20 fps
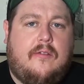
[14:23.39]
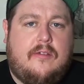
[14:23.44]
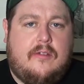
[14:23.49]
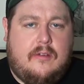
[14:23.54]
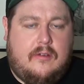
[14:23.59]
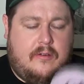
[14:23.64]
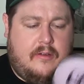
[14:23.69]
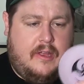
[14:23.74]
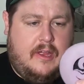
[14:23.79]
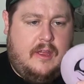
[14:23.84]

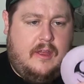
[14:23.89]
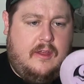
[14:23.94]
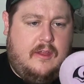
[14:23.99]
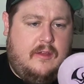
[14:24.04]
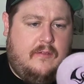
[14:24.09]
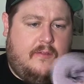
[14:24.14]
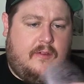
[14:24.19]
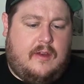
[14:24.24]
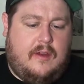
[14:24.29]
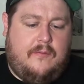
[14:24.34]
So
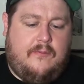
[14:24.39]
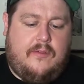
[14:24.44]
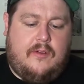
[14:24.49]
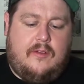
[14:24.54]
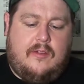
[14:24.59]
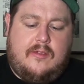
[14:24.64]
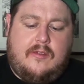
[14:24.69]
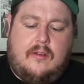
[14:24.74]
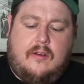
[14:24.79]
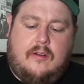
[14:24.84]
come full
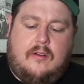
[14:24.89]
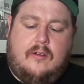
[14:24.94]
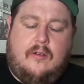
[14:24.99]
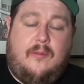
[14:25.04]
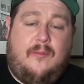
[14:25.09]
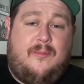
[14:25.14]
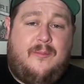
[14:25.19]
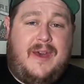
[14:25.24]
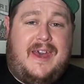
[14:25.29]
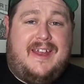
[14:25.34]

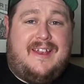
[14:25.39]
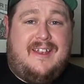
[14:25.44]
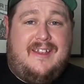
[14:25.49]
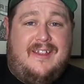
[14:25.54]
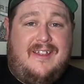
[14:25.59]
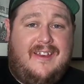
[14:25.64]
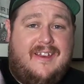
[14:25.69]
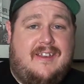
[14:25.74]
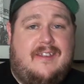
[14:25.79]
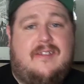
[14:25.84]
circle back to
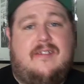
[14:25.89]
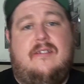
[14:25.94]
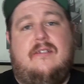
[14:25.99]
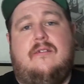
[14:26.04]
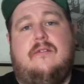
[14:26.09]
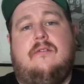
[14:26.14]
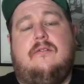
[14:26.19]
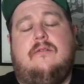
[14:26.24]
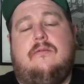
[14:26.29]
this.